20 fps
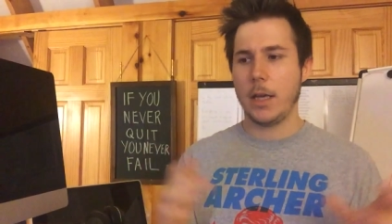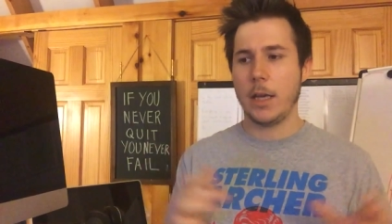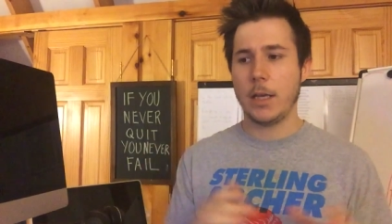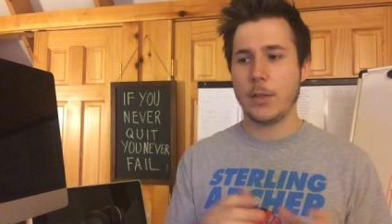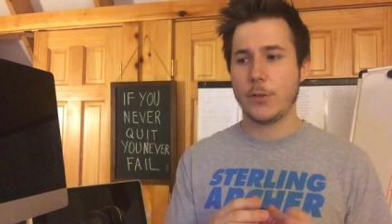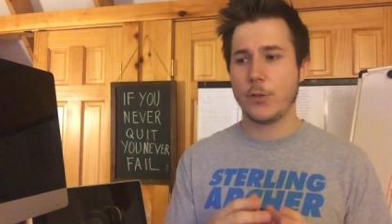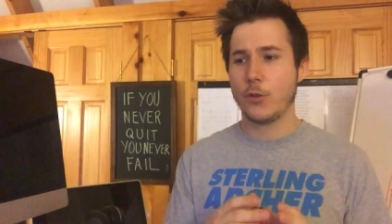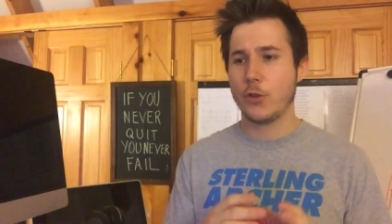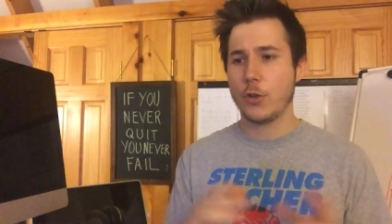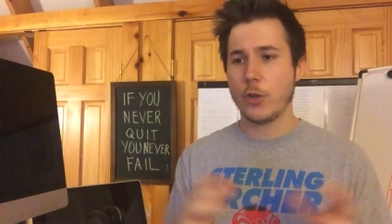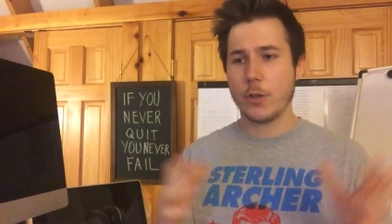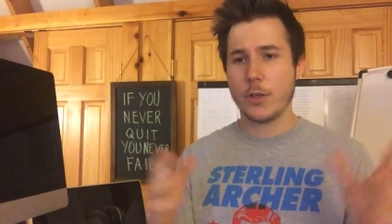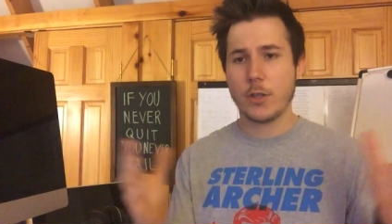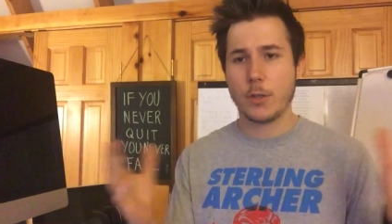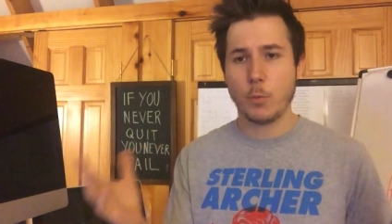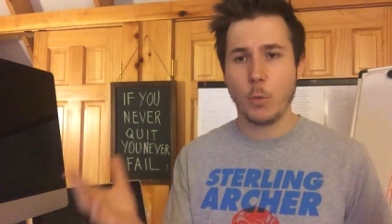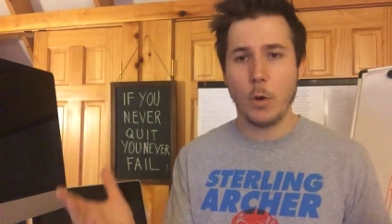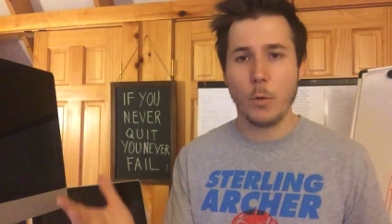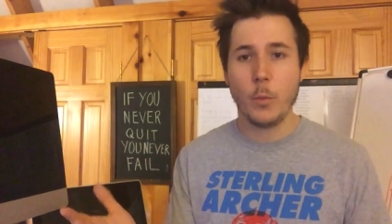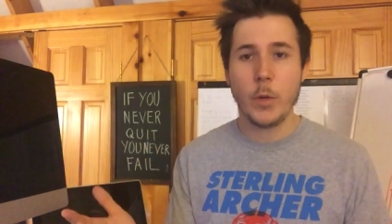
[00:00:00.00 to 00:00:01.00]
It's
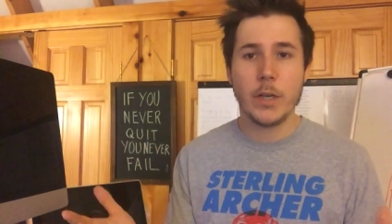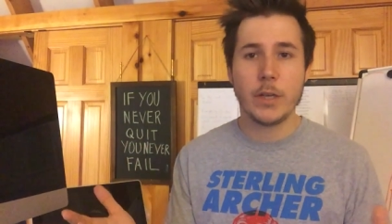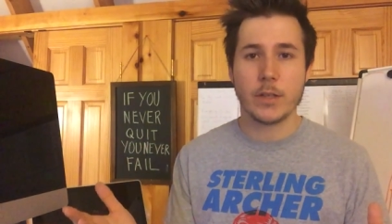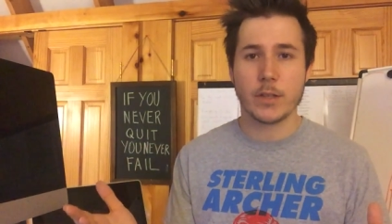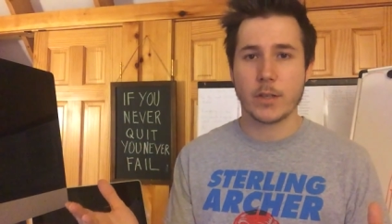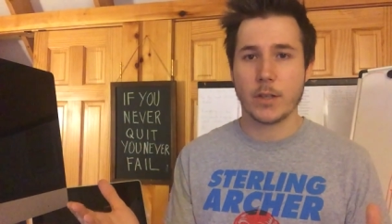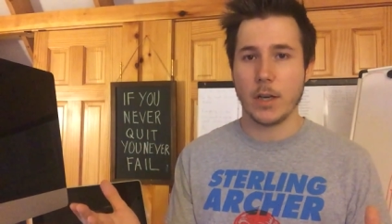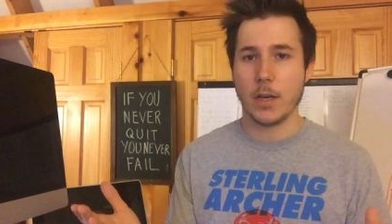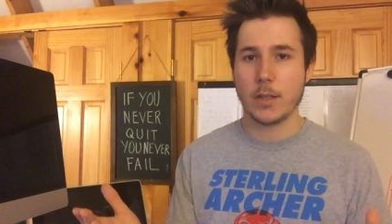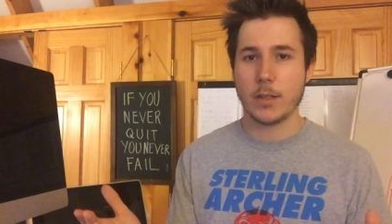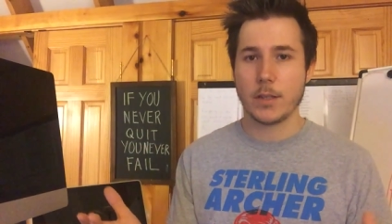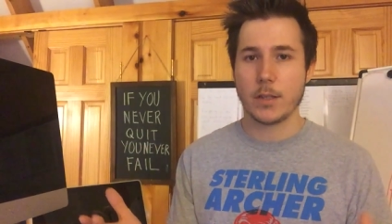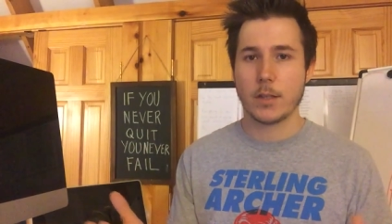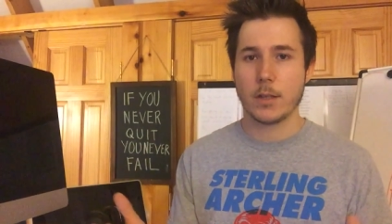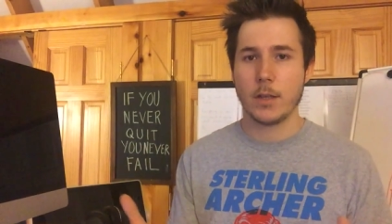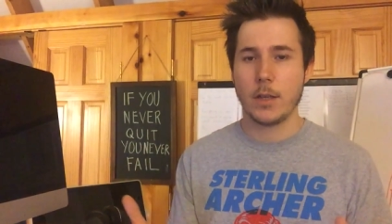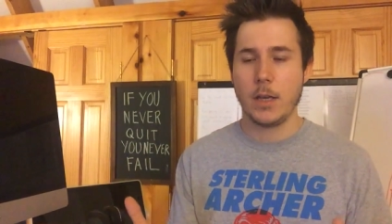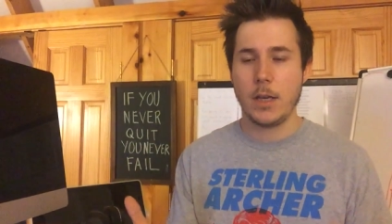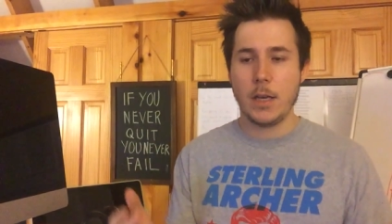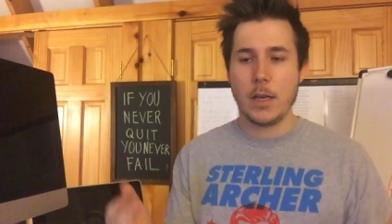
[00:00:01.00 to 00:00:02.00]
just what we
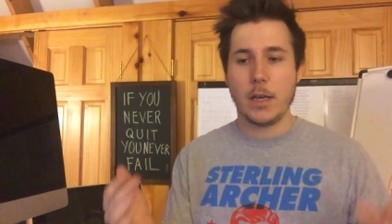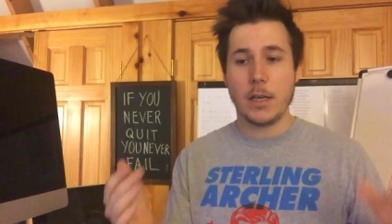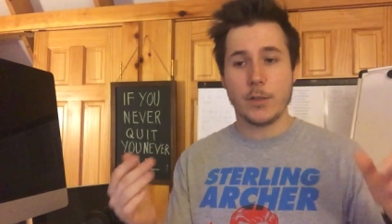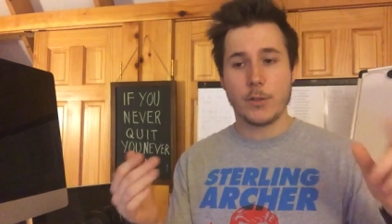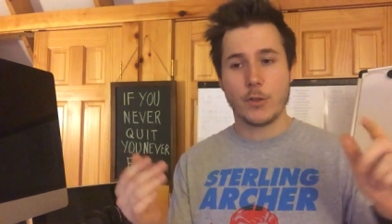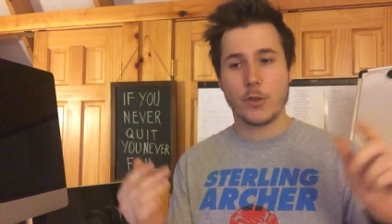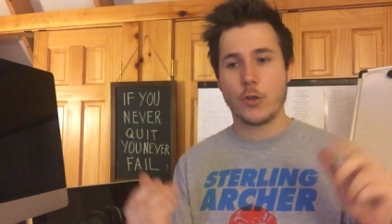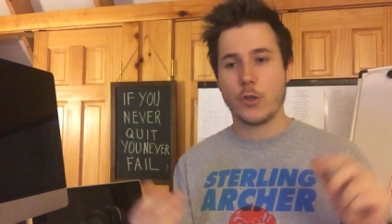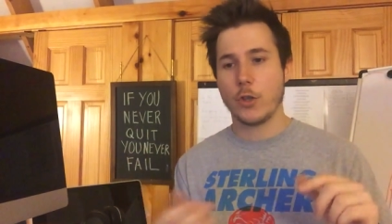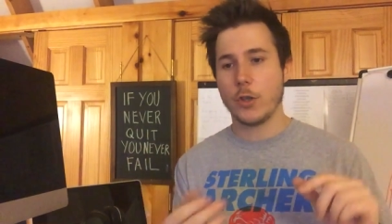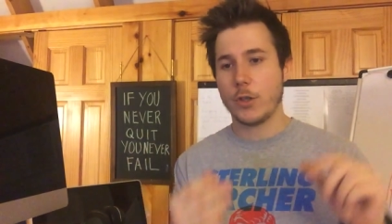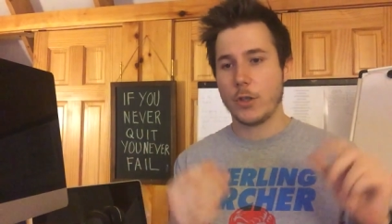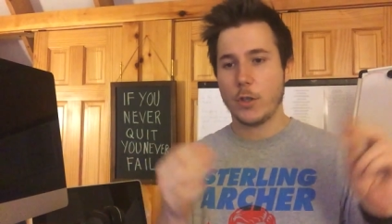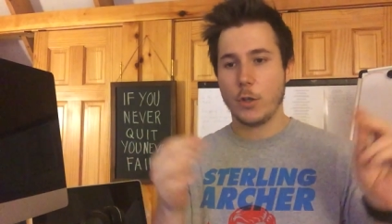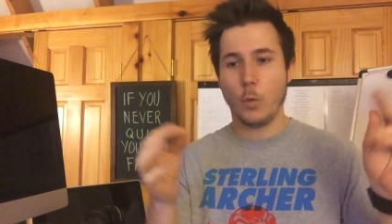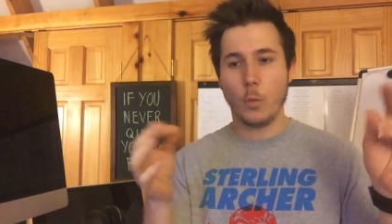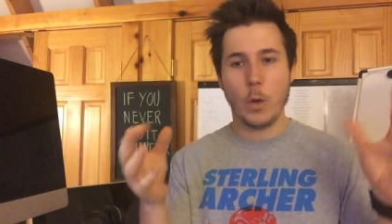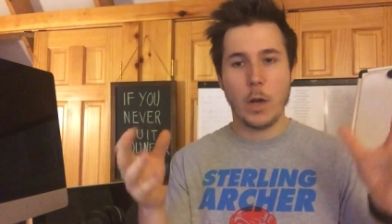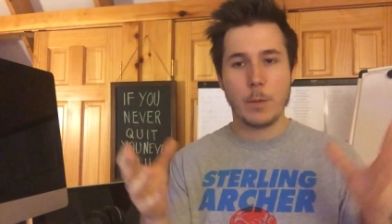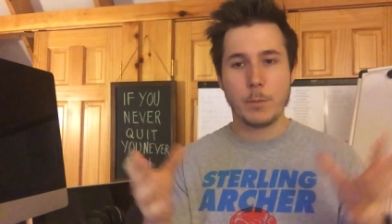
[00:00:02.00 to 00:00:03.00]
discussed. It's
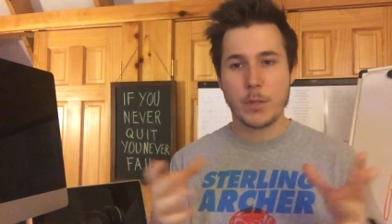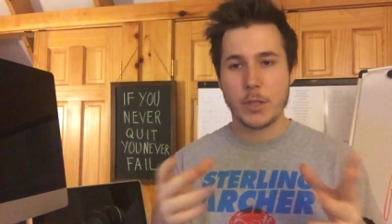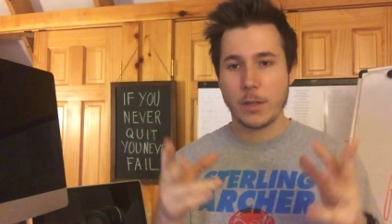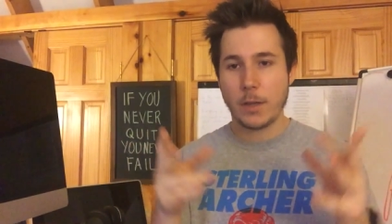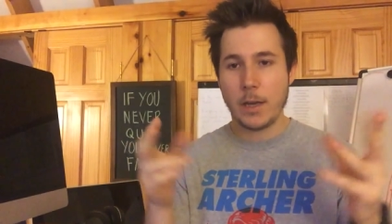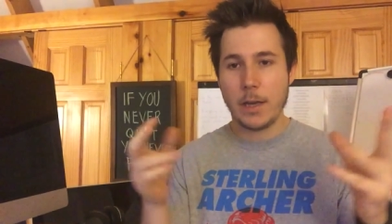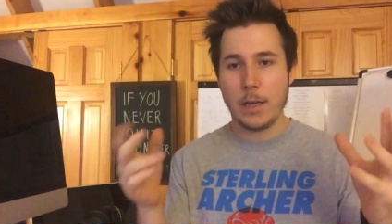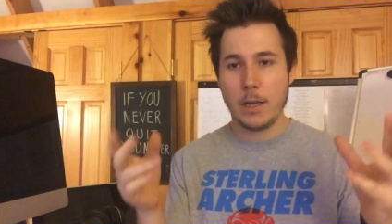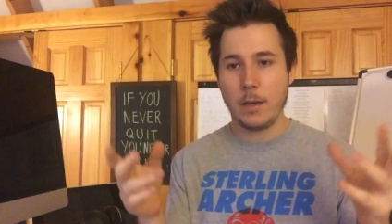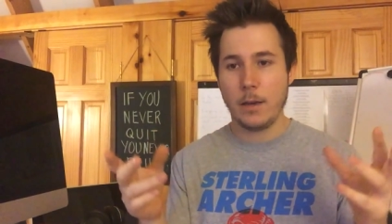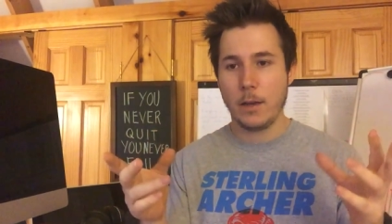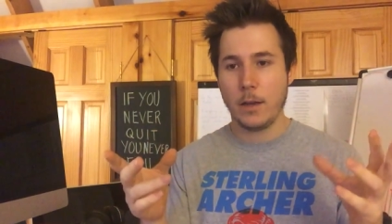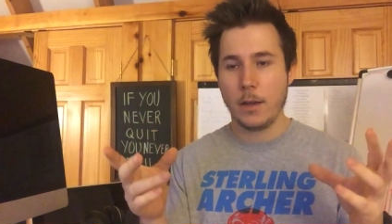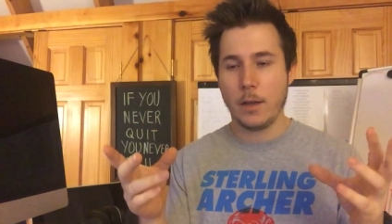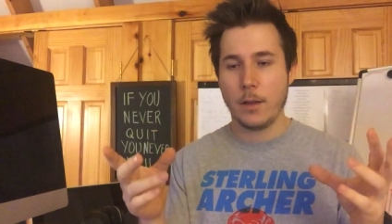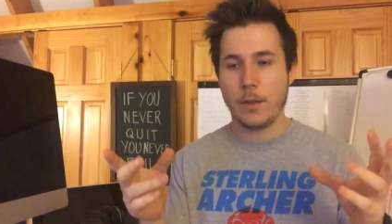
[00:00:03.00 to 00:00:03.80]
just a website